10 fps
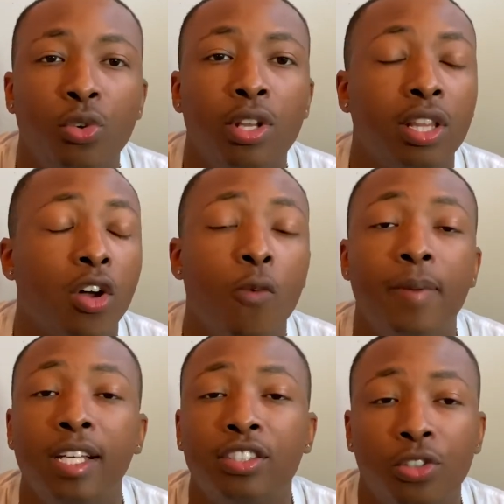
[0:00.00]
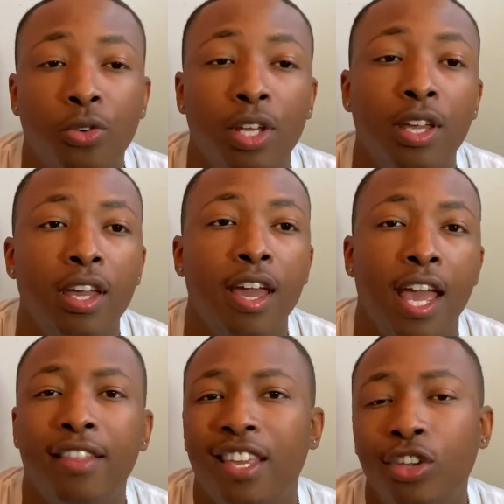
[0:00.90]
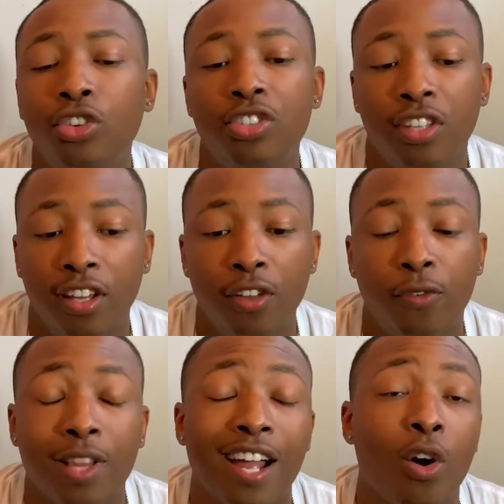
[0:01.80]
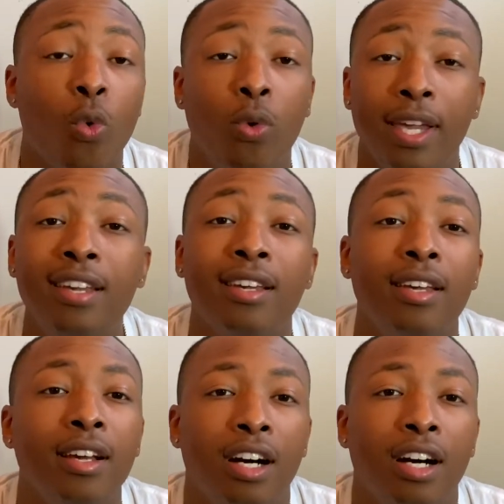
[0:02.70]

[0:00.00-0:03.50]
low B student, and then you study for like a week,